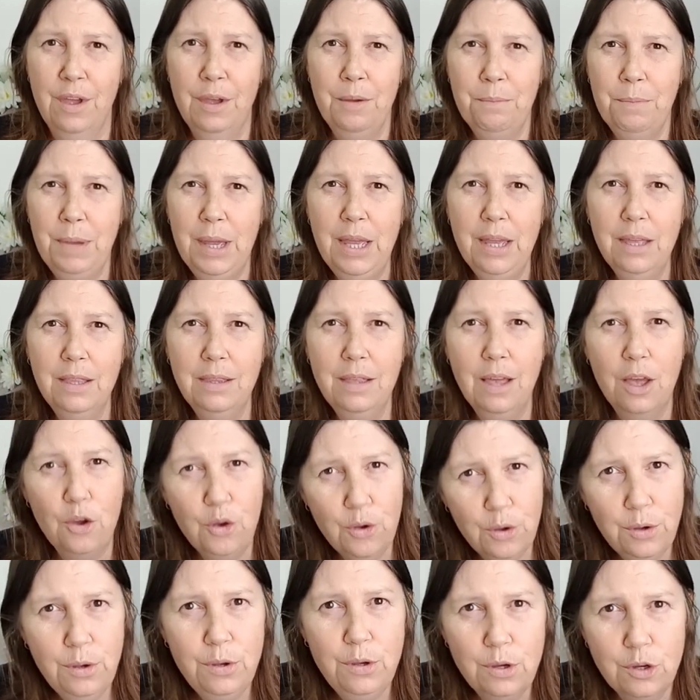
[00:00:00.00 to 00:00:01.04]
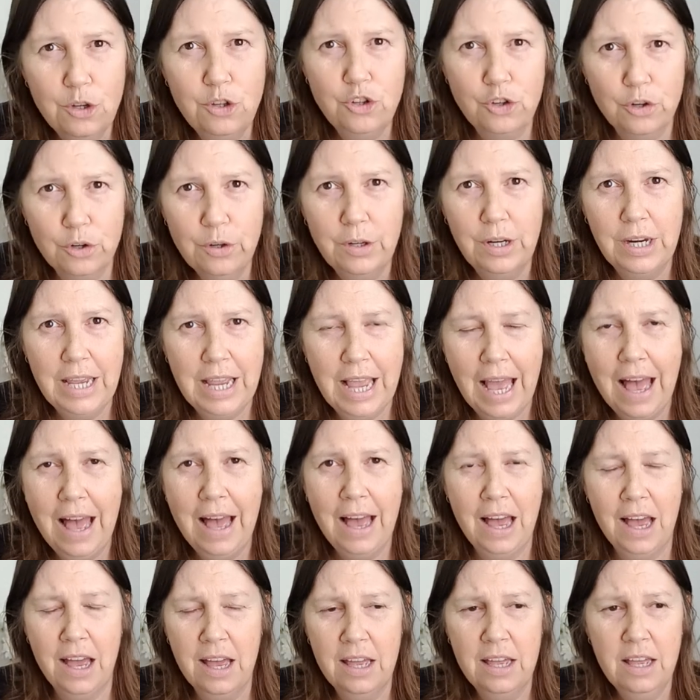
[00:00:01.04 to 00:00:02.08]
Being who you truly
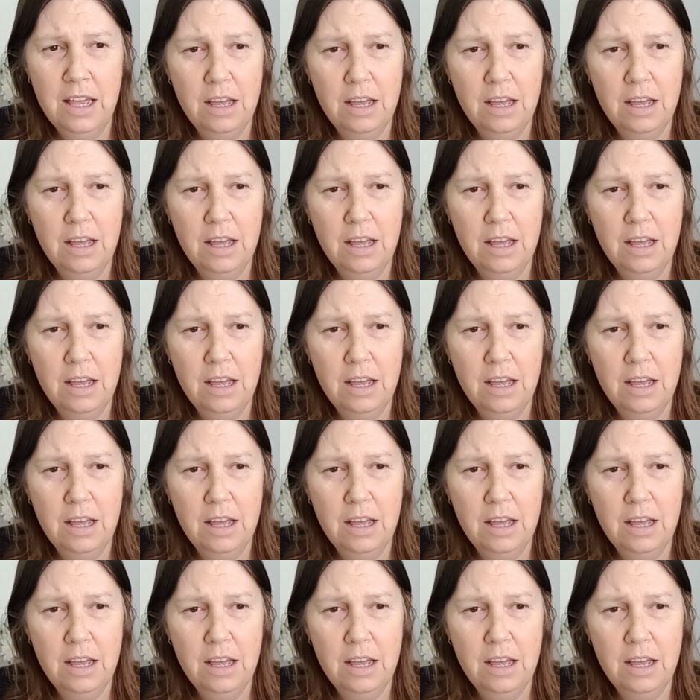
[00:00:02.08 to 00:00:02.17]
are,